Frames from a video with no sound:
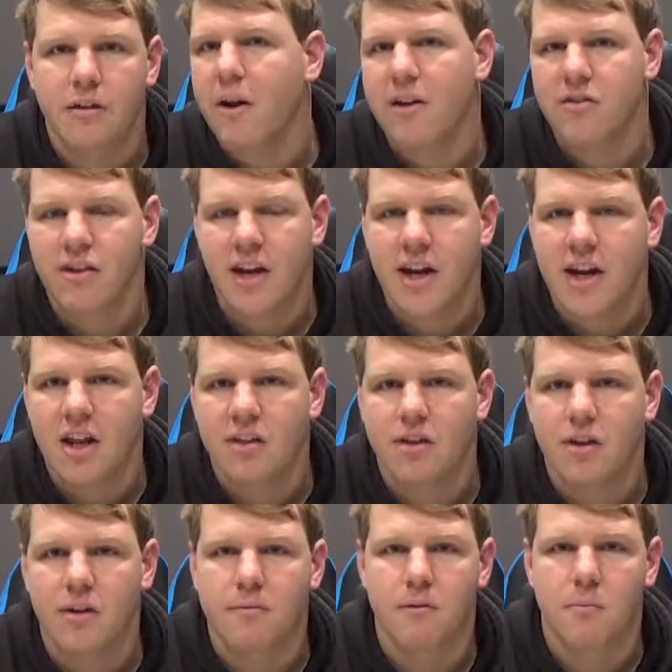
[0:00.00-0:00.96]
Basically
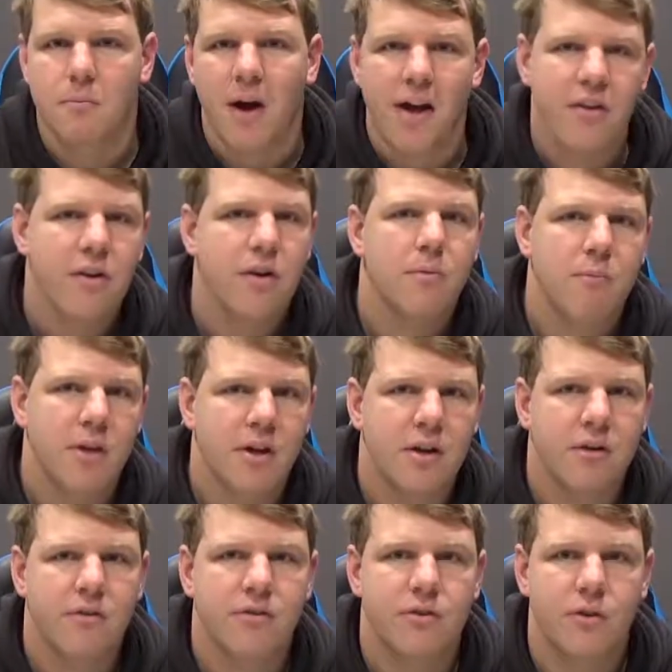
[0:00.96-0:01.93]
anything from other
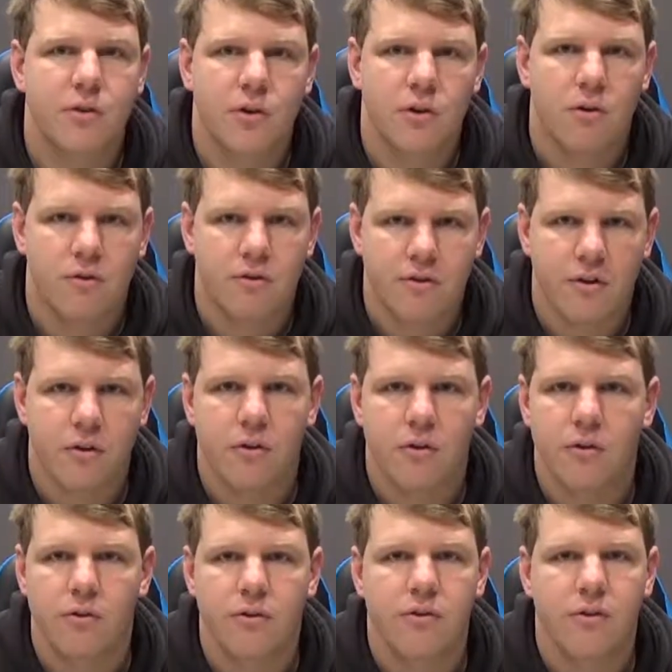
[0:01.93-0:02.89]
computers to
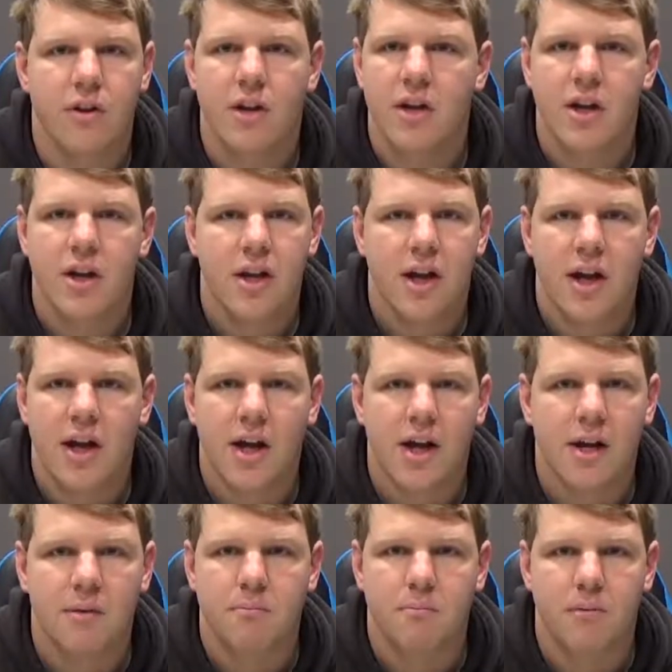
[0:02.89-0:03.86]
consoles,
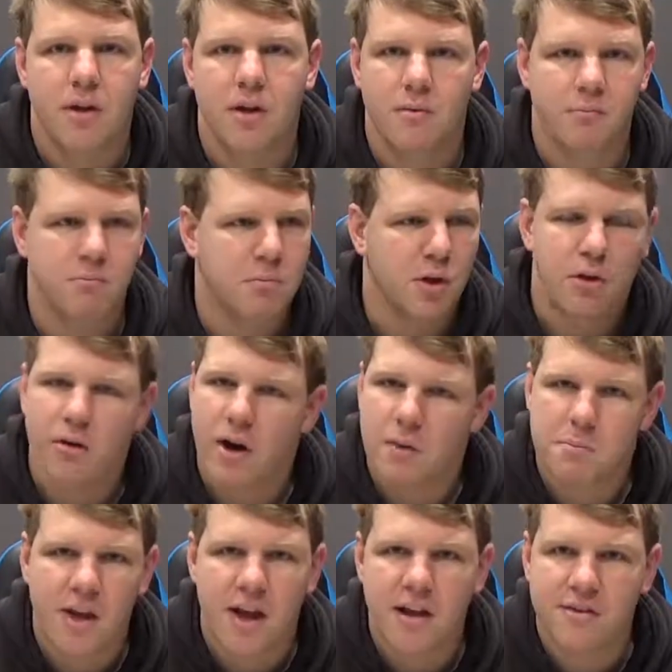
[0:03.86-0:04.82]

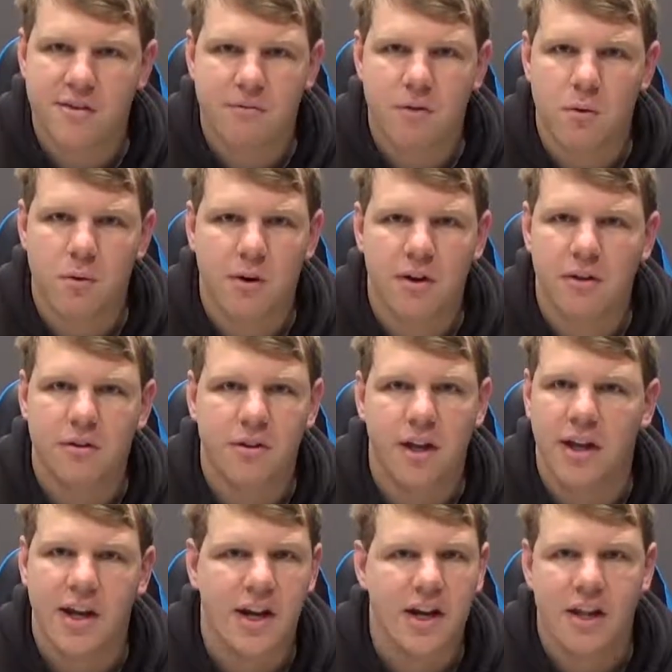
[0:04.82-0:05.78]
Blu-ray players if you want,
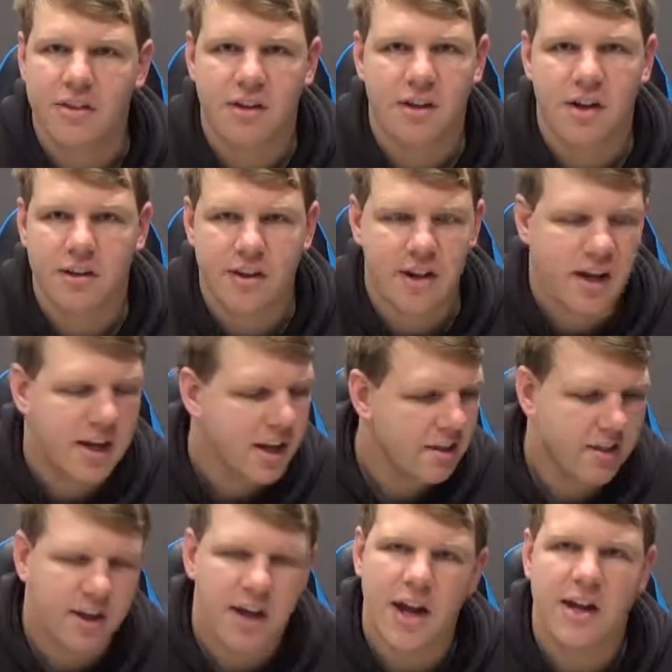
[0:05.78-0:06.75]
like anything
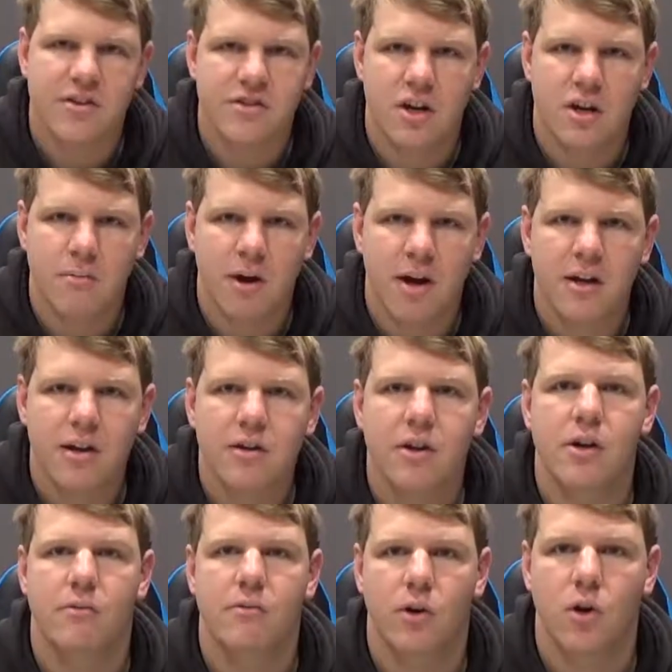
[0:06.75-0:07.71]

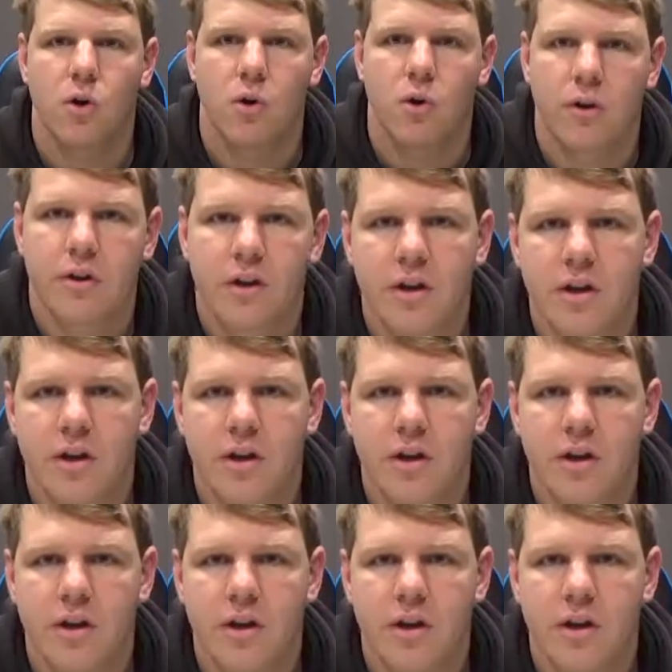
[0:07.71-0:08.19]
HDMI you can record.